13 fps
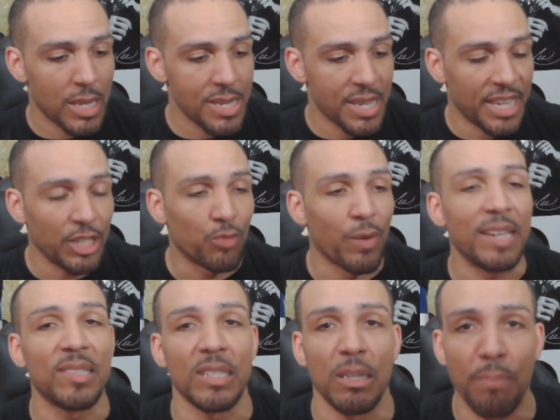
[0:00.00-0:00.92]
he's
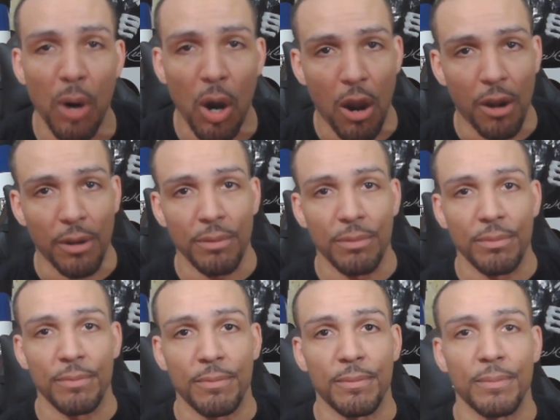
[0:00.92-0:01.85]
raising the bar.
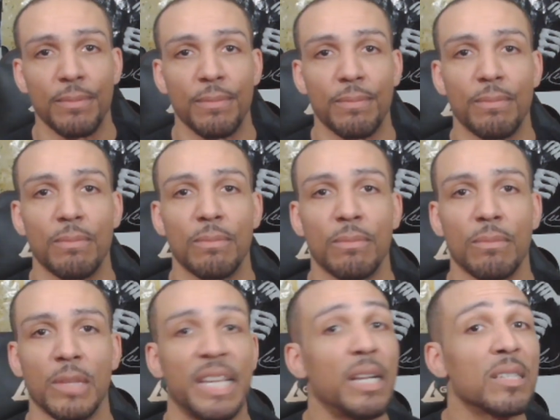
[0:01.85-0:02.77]

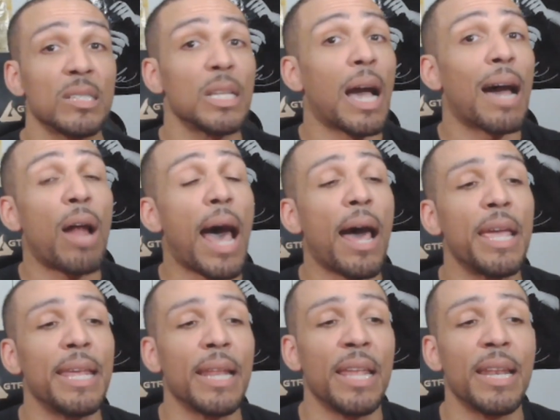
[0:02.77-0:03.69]
He doesn't, I don't,
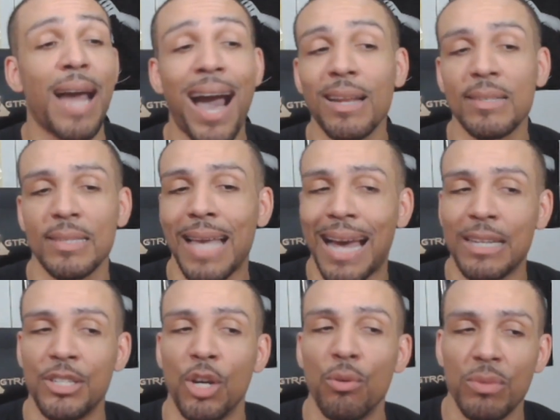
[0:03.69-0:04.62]
I, and honestly, I
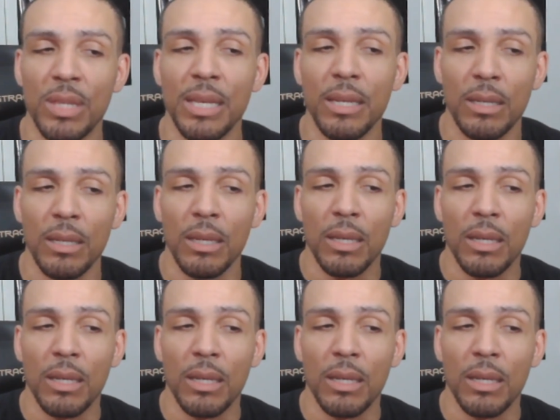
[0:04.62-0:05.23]
don't think